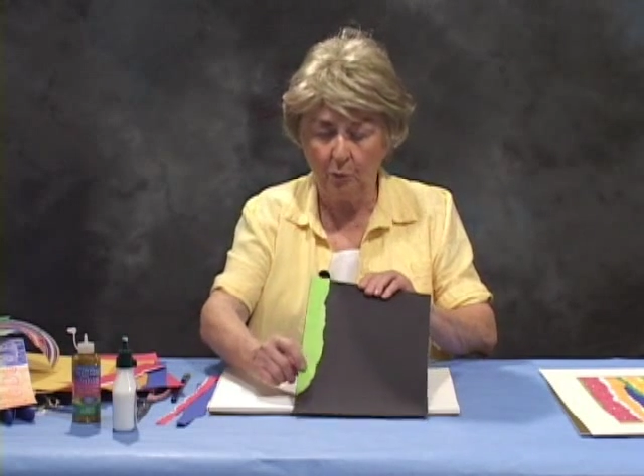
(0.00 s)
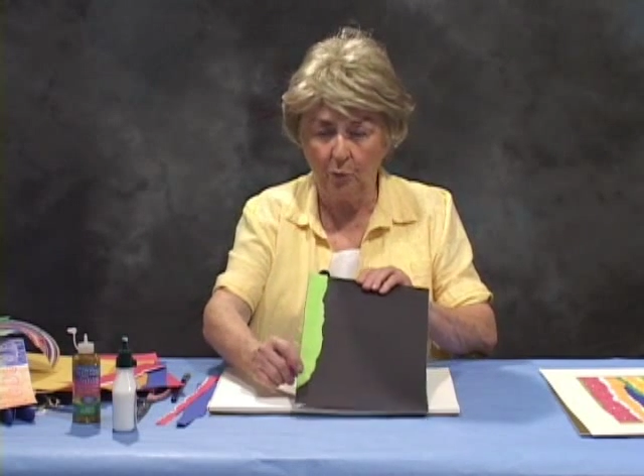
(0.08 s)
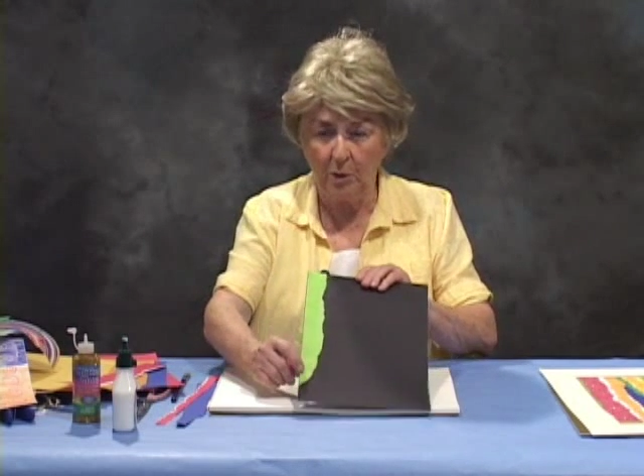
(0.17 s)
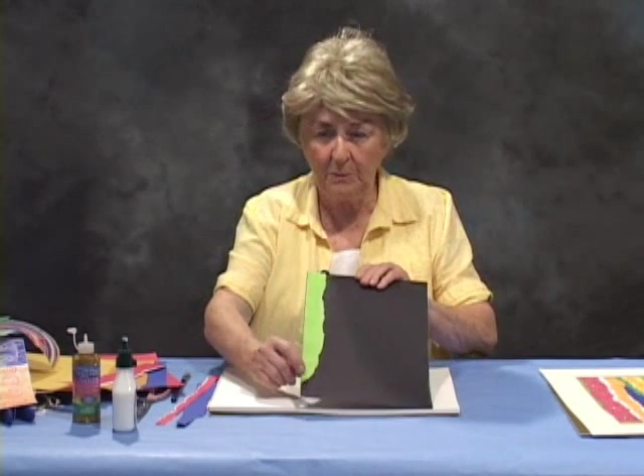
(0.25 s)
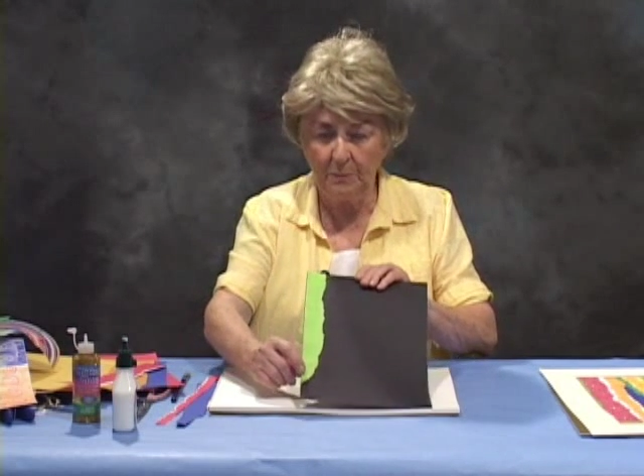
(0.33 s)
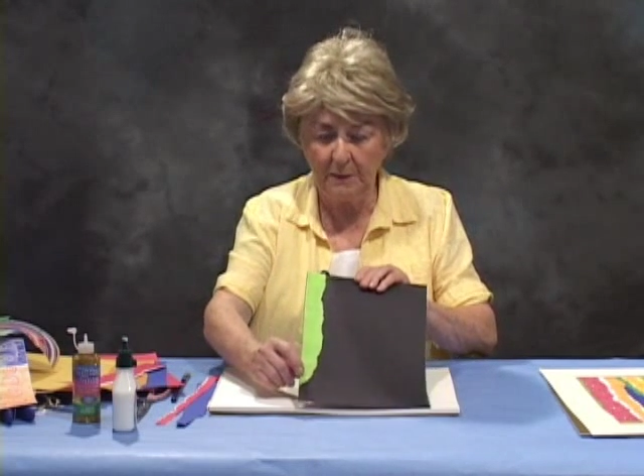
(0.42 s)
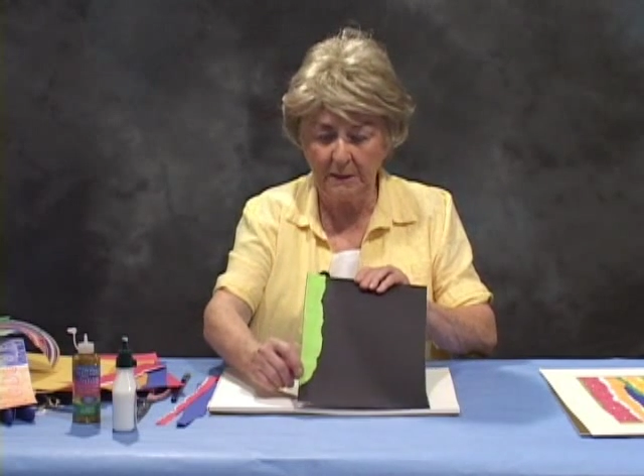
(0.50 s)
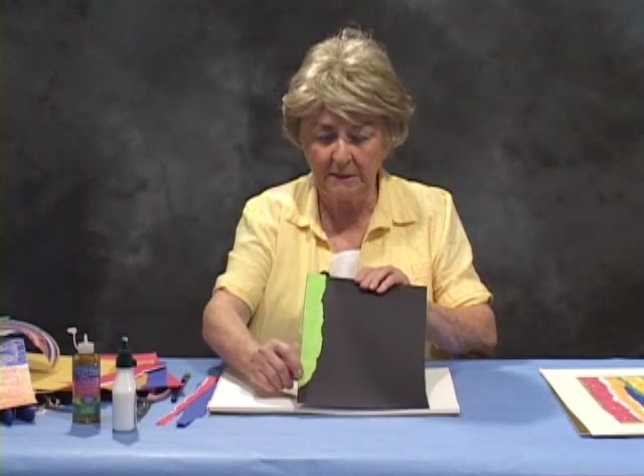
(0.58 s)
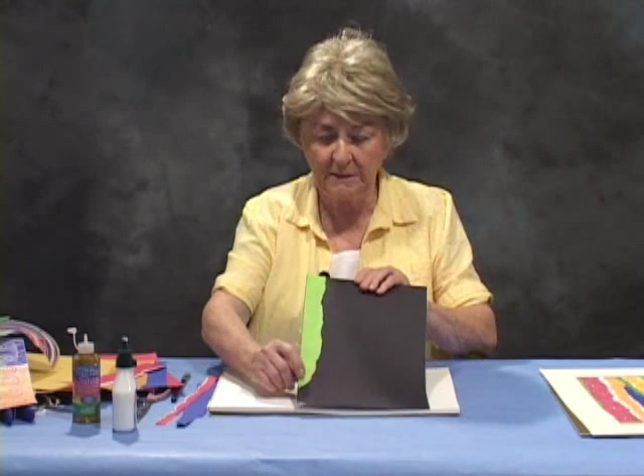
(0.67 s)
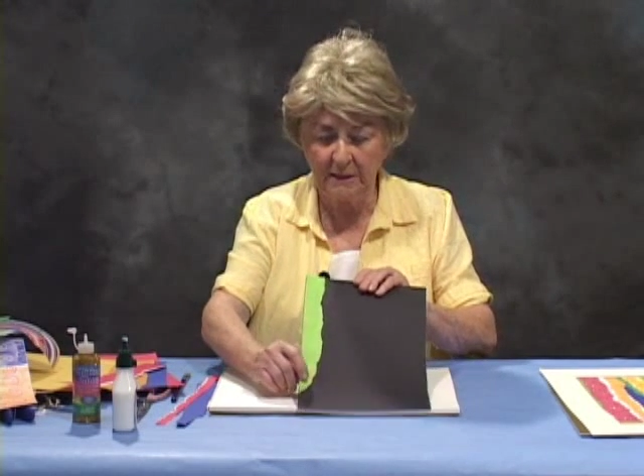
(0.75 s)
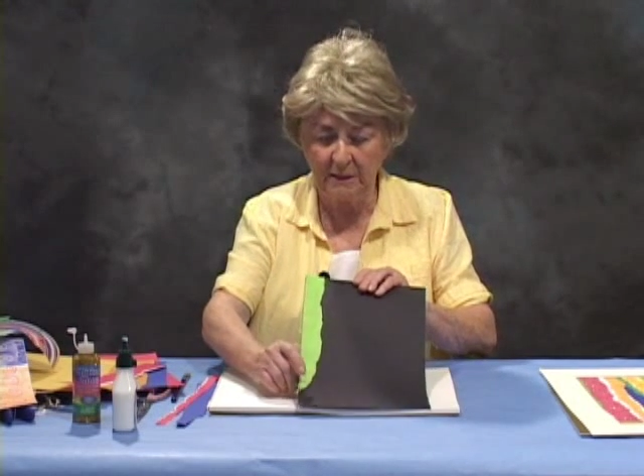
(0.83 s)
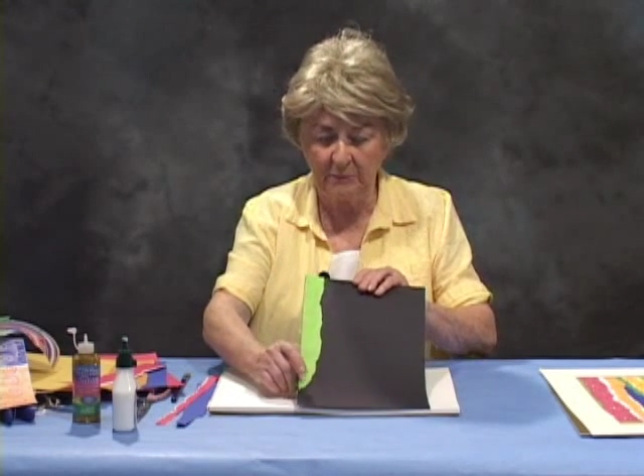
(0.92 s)
one
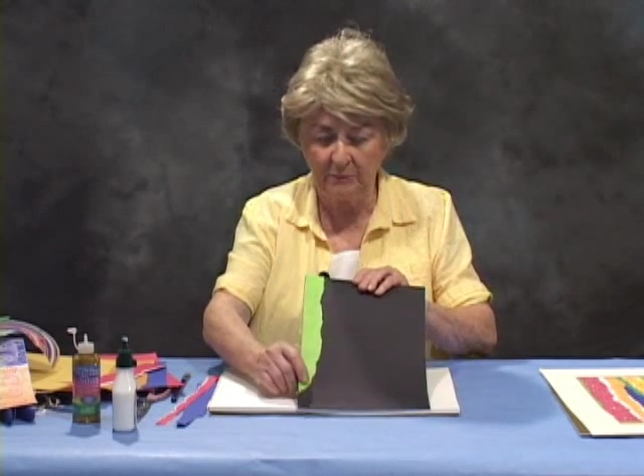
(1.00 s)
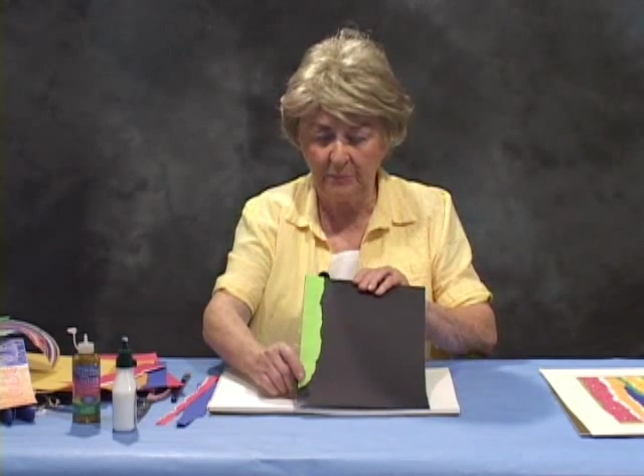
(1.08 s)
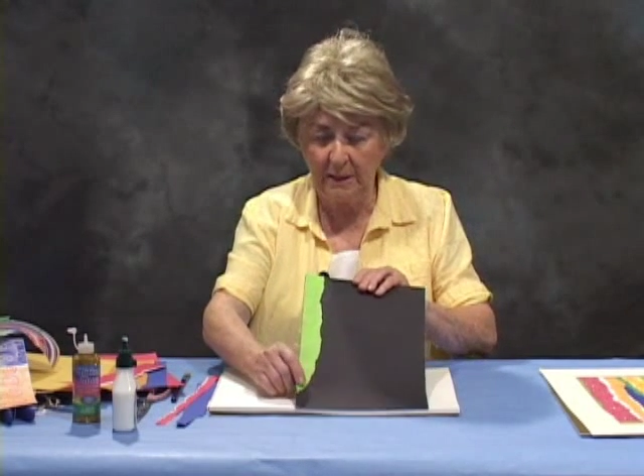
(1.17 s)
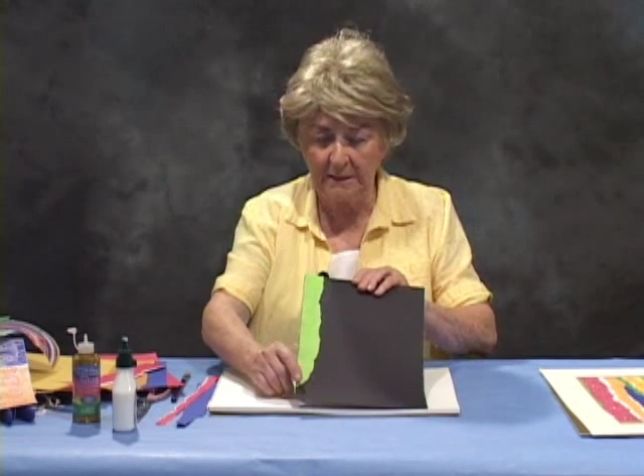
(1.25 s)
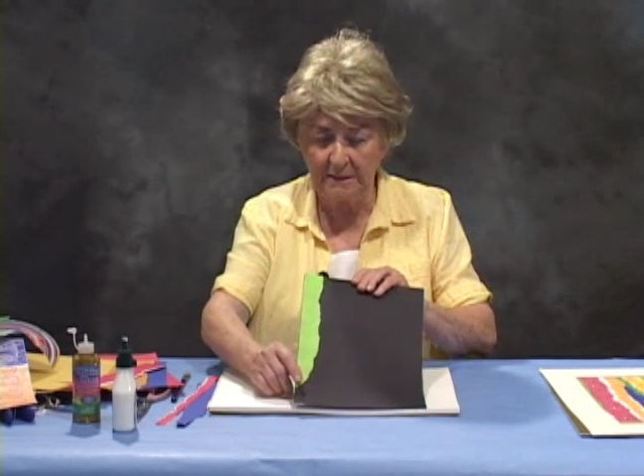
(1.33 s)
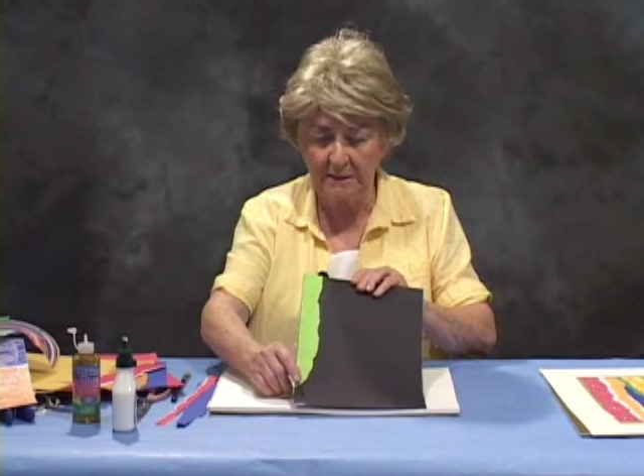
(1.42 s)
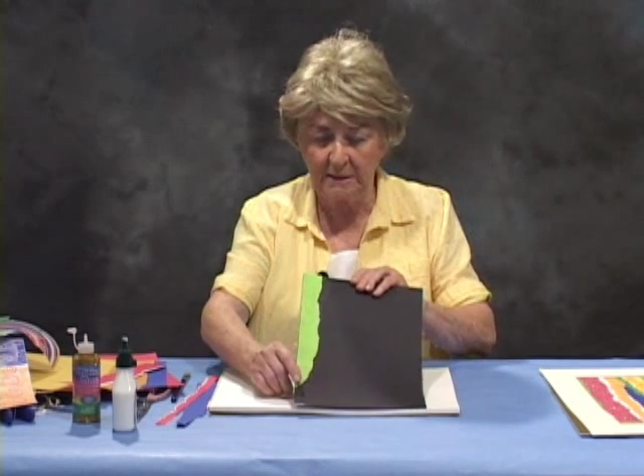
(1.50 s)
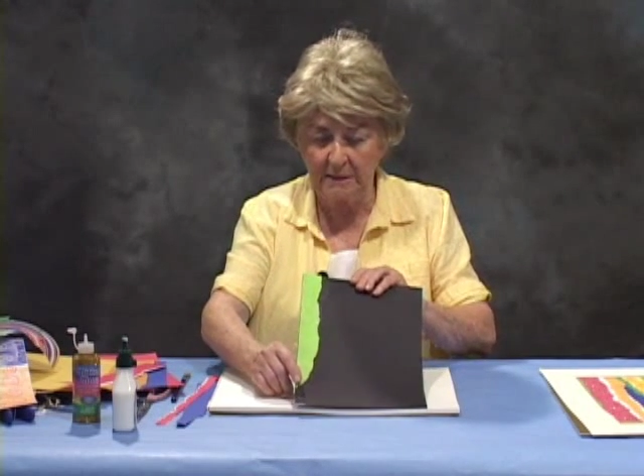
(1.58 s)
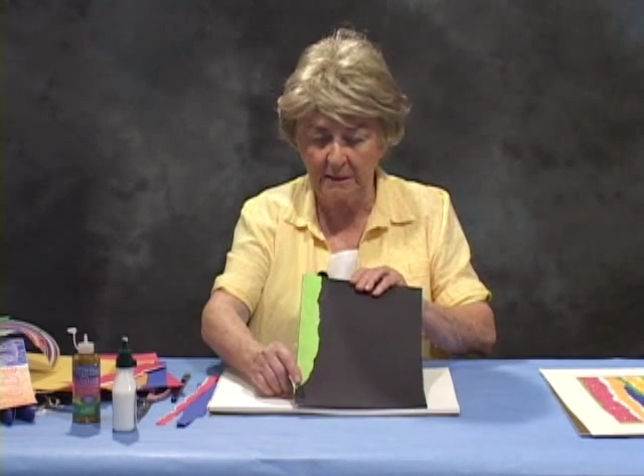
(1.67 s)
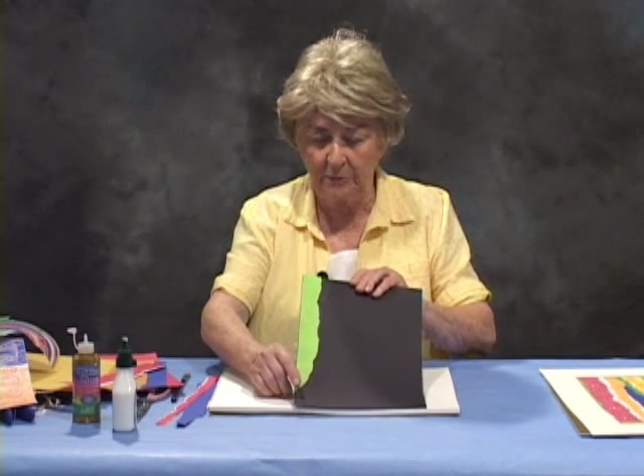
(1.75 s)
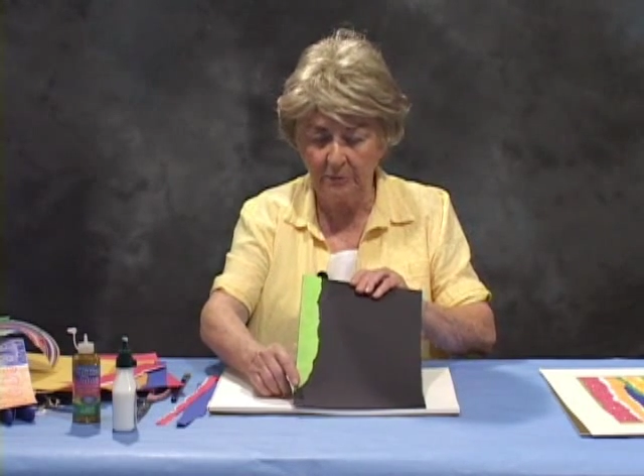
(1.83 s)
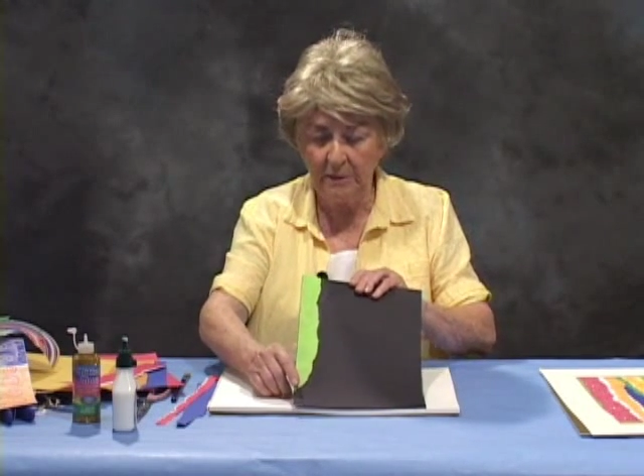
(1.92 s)
piece and paste it
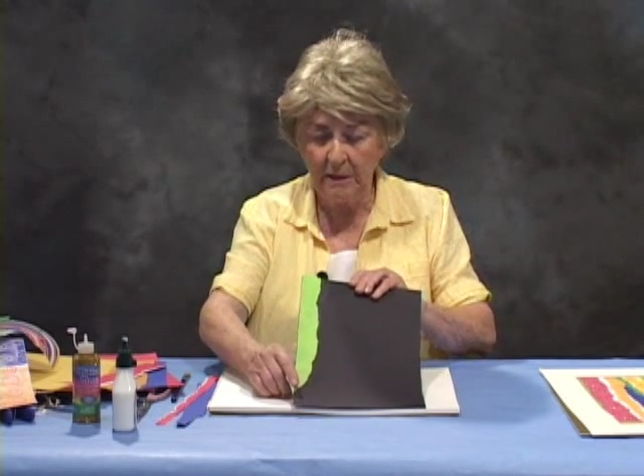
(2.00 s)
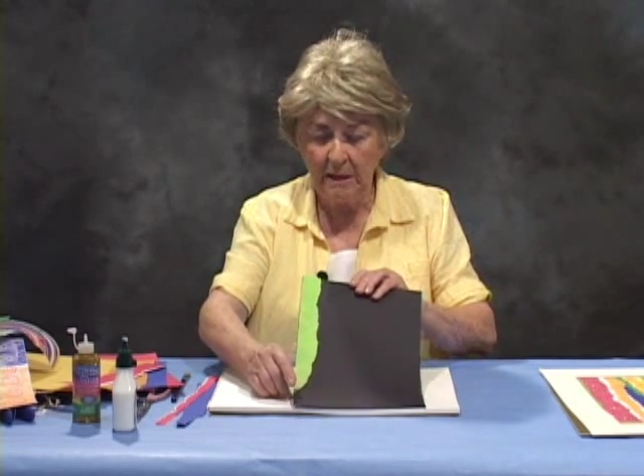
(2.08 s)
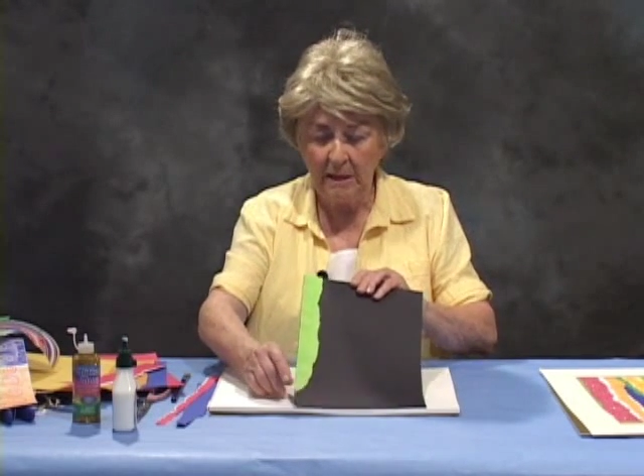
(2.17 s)
down.